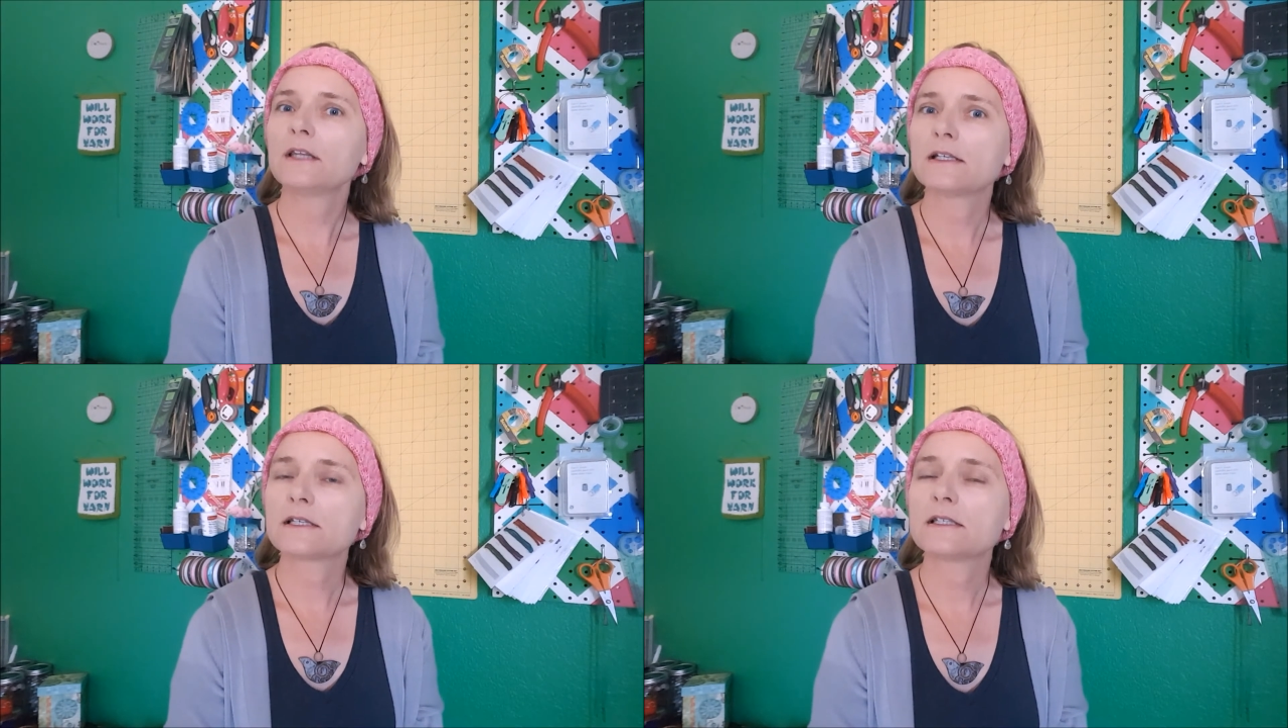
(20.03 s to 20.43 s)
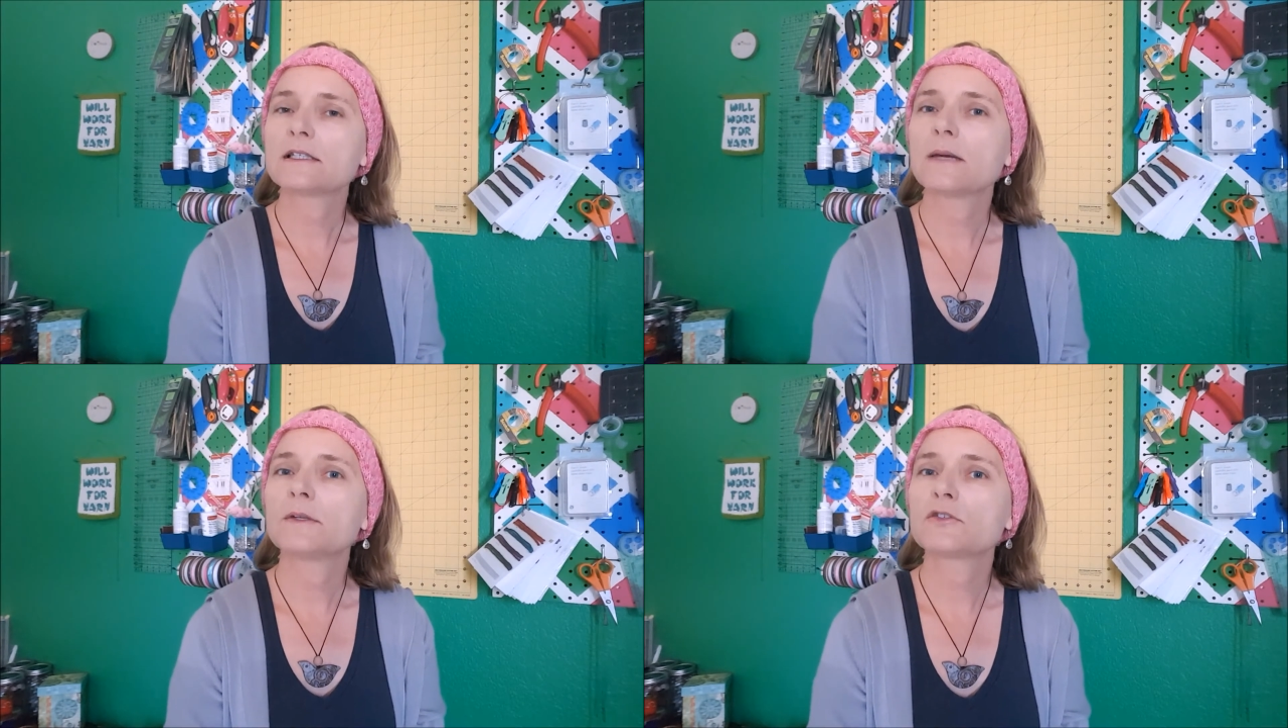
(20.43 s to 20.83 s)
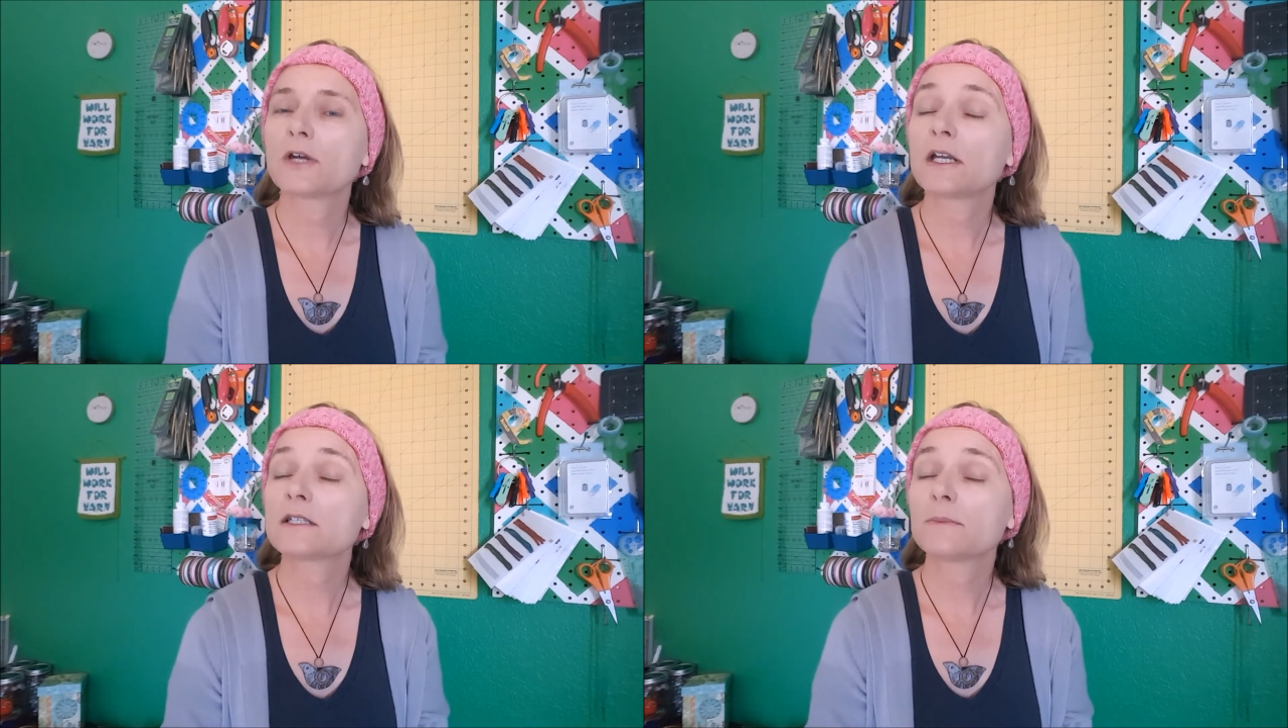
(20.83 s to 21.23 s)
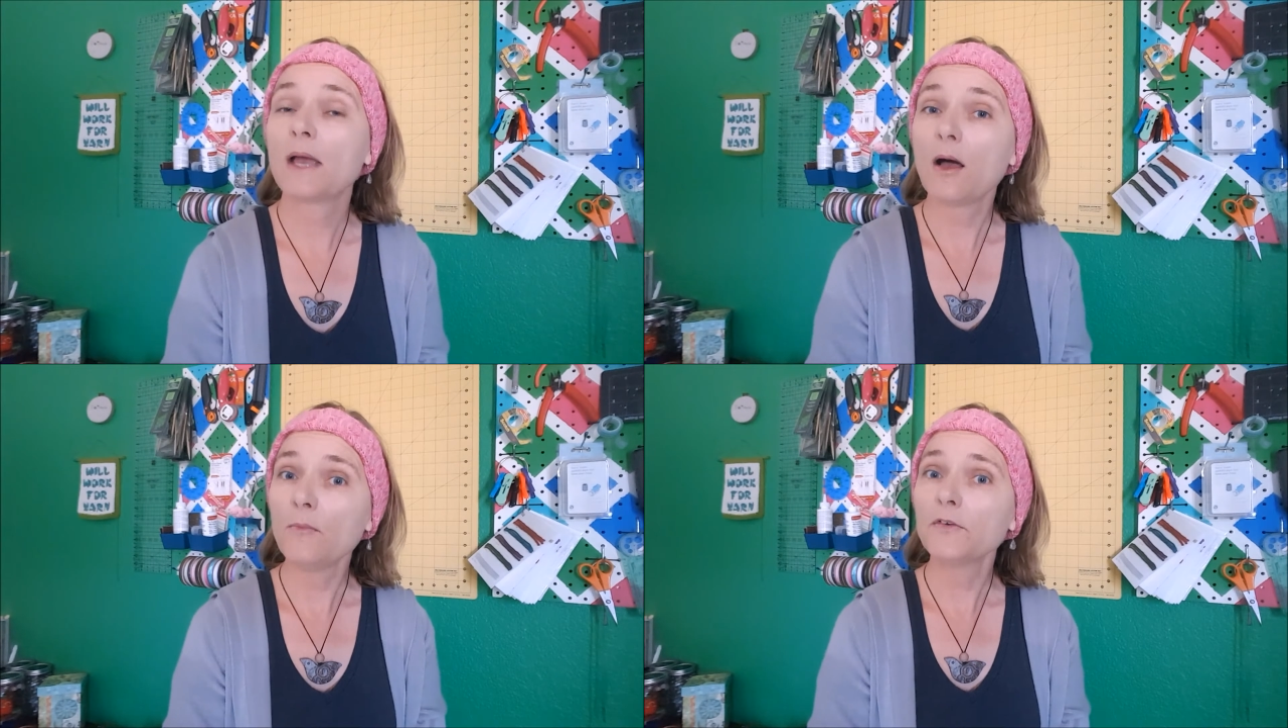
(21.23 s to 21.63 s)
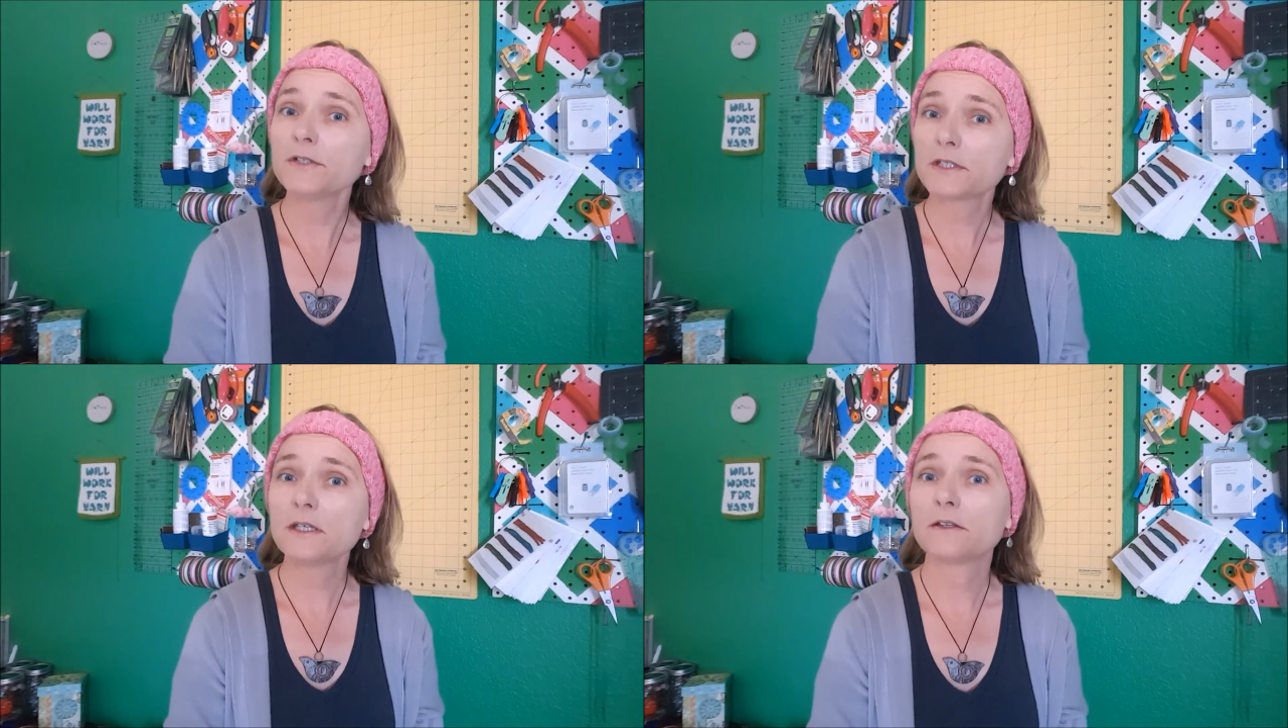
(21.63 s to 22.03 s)
lessons demonstrating some helpful
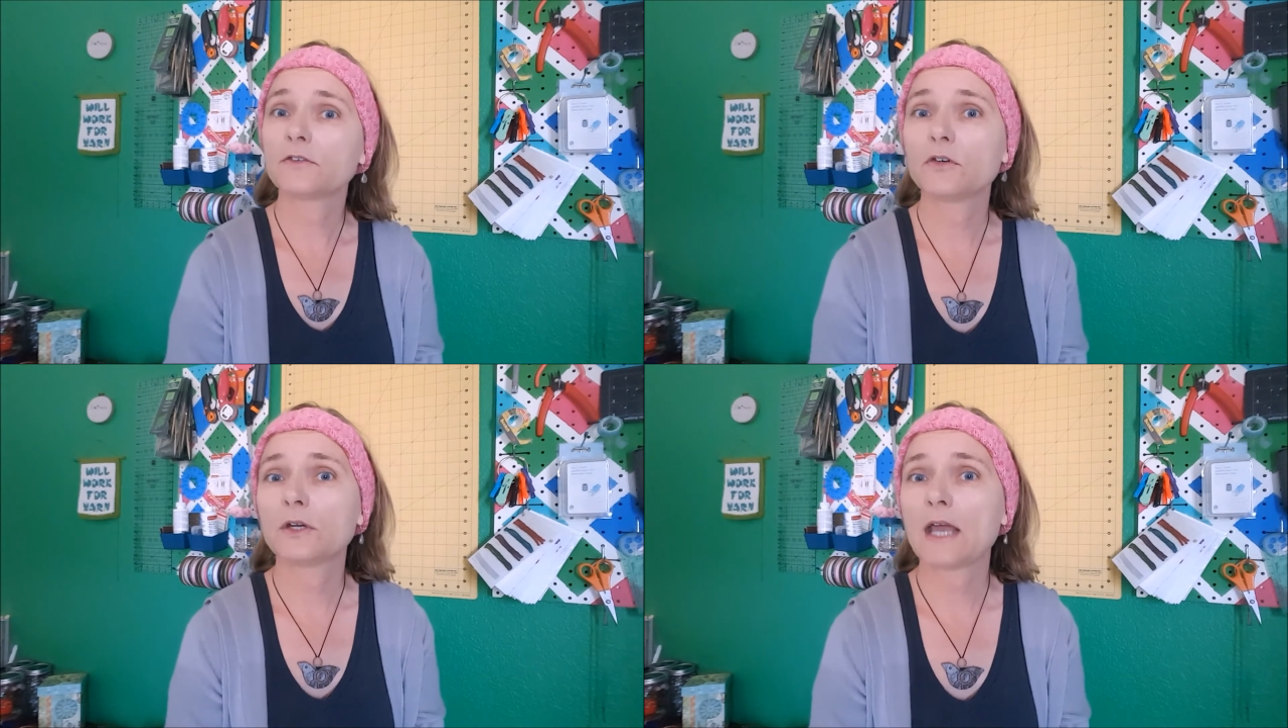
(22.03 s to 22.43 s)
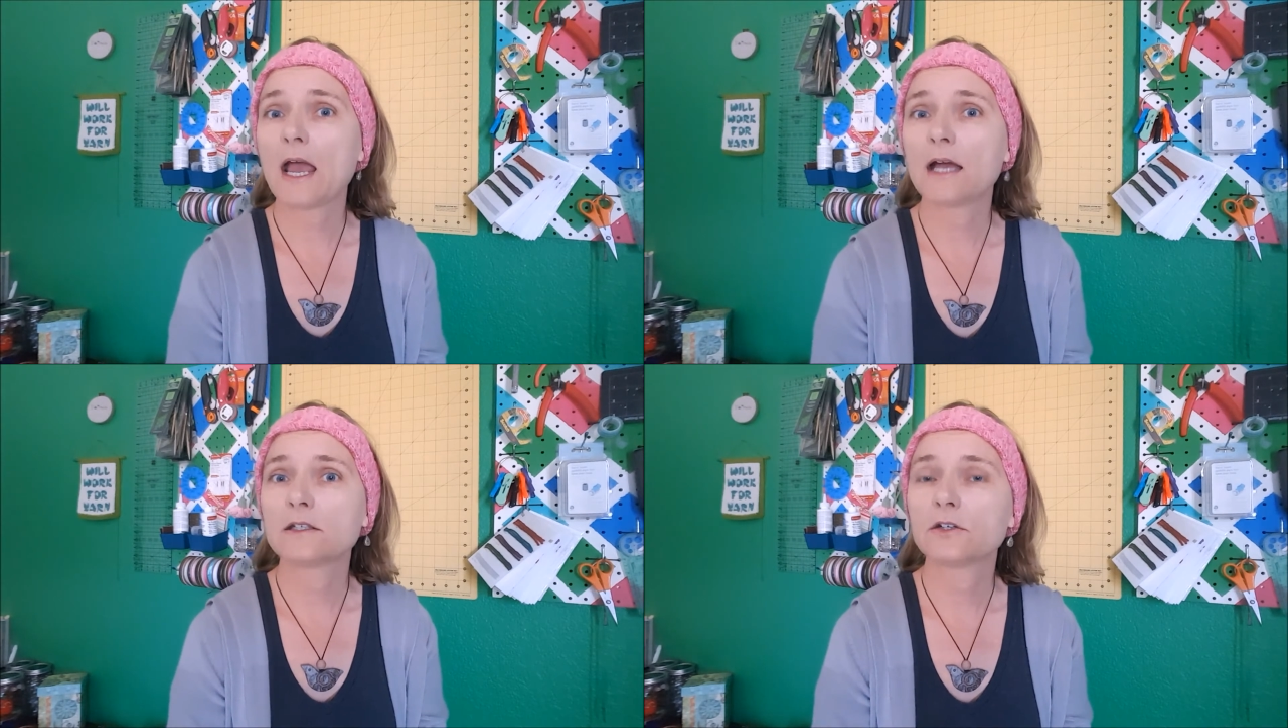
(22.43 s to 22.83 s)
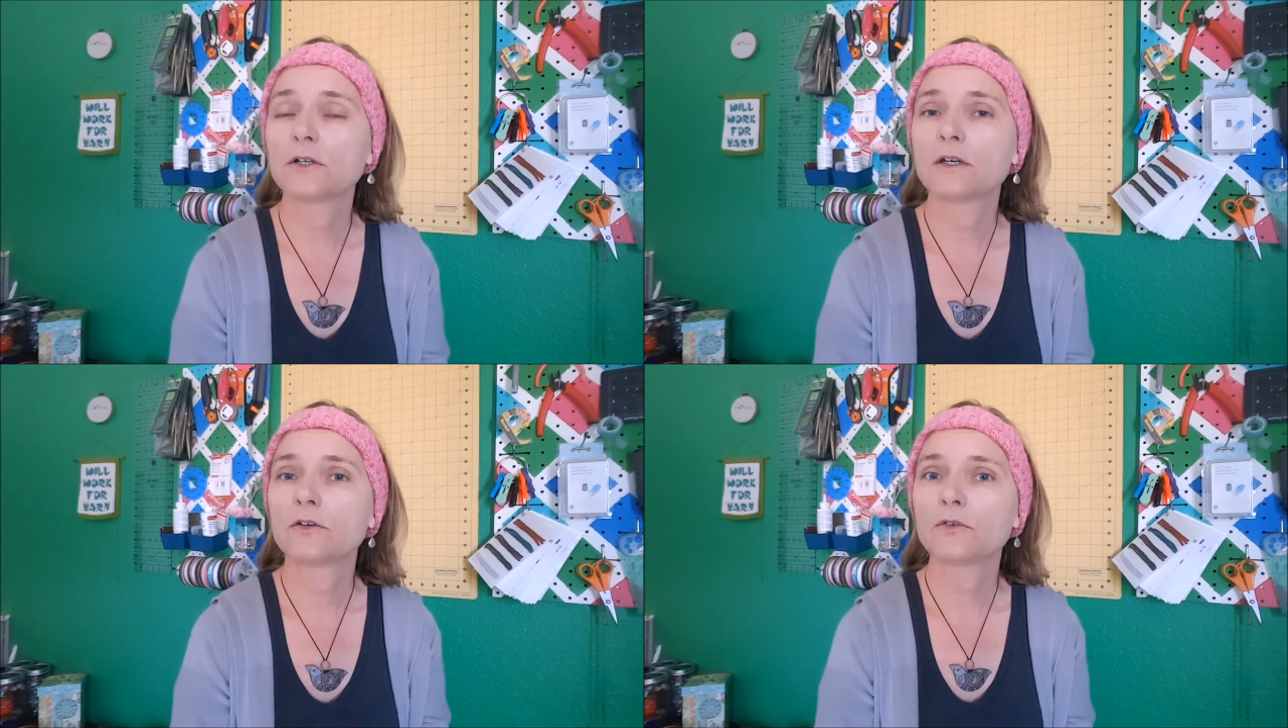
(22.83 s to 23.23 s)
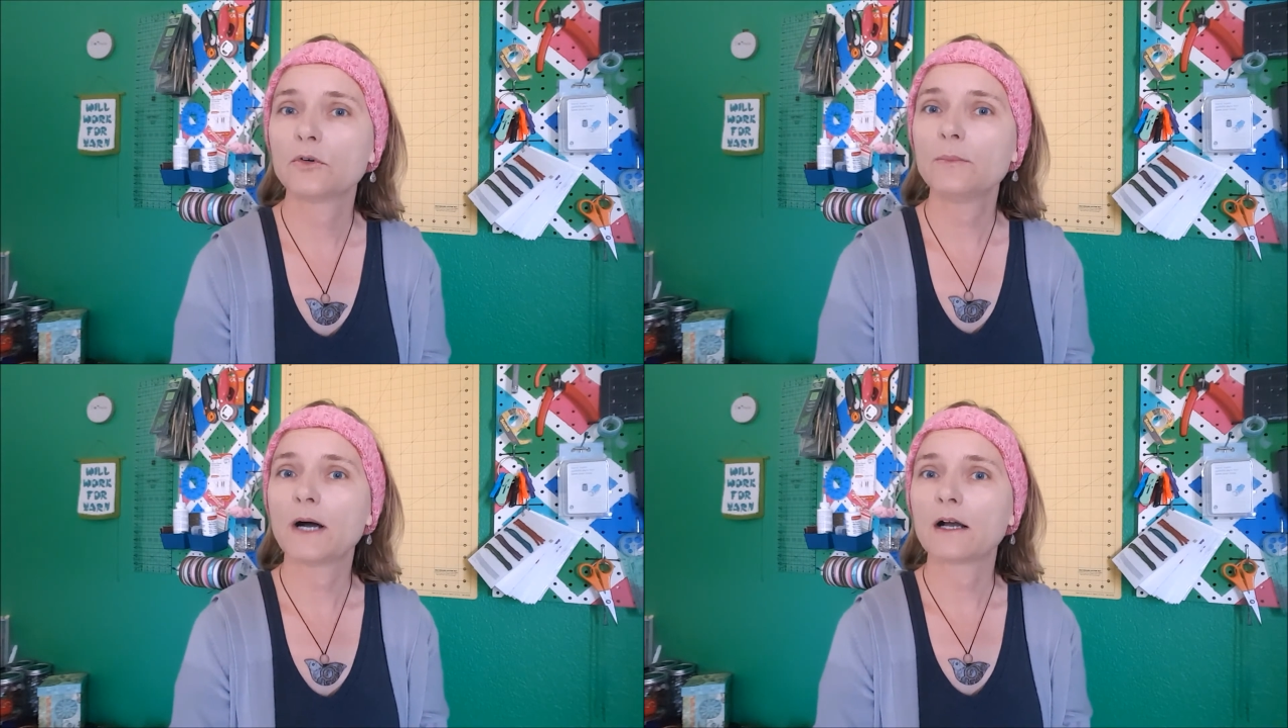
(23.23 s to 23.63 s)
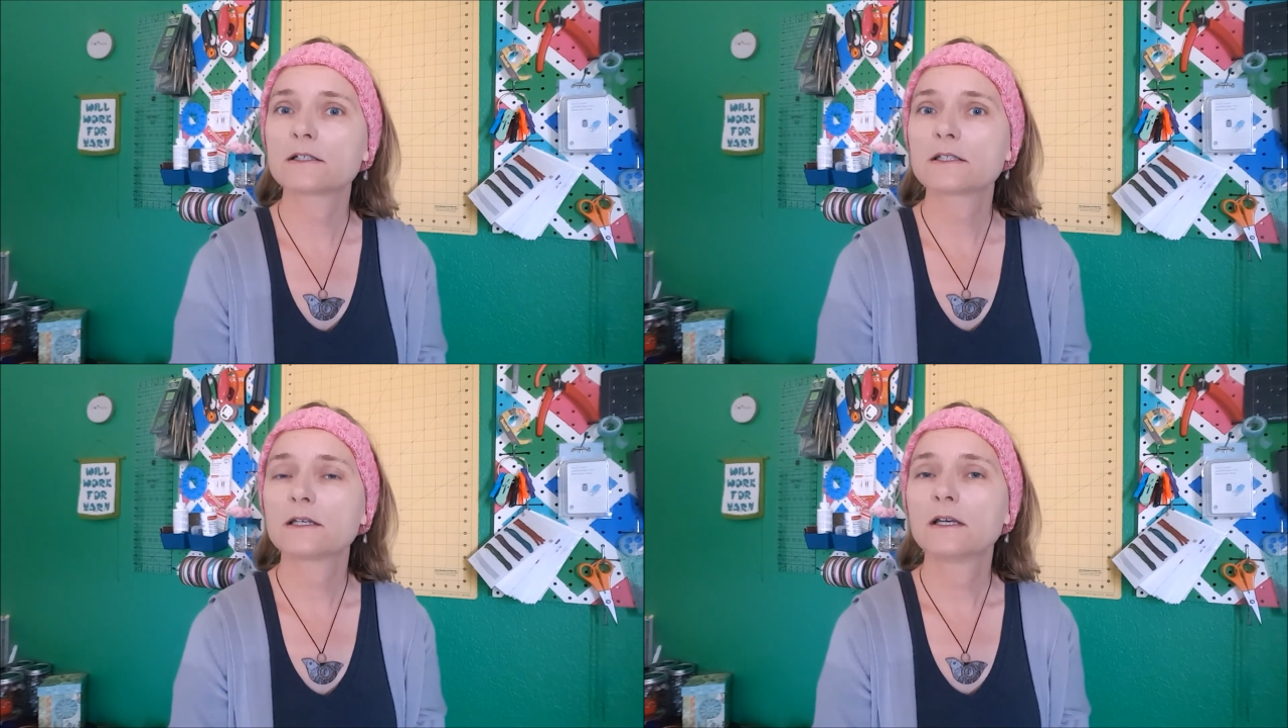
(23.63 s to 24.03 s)
skills you can add to your knitter's
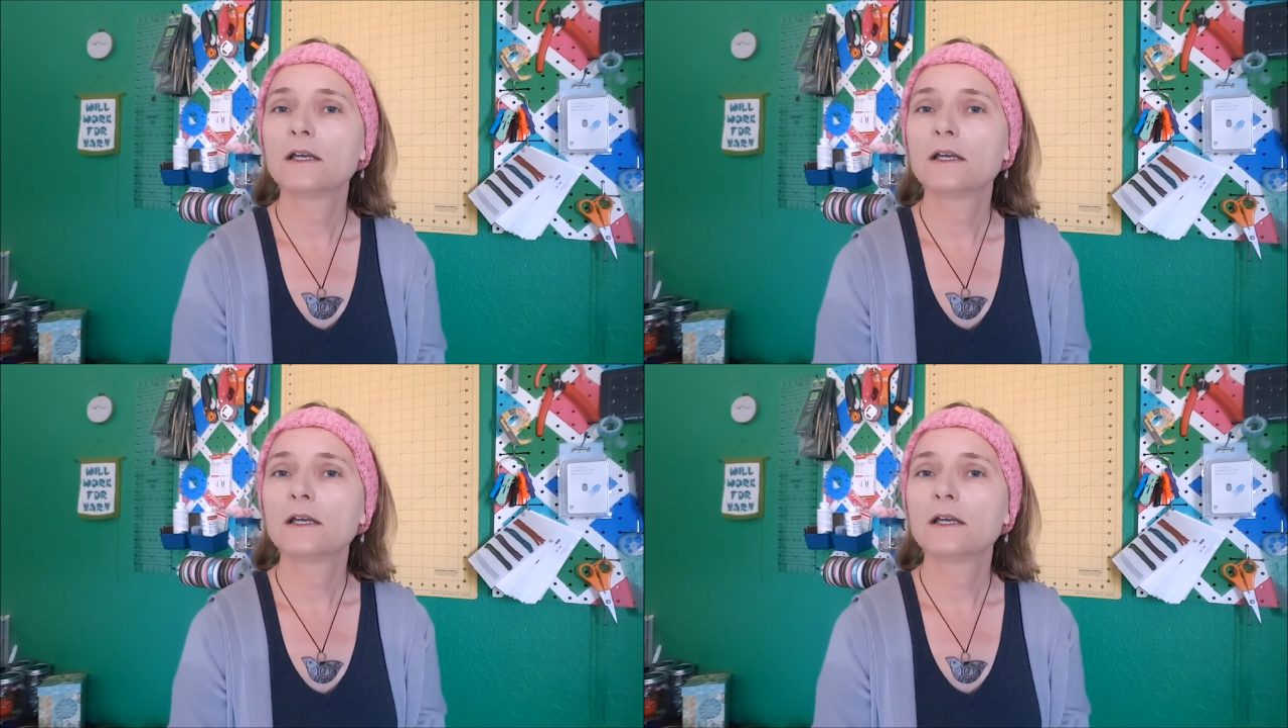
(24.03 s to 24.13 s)
toolbox.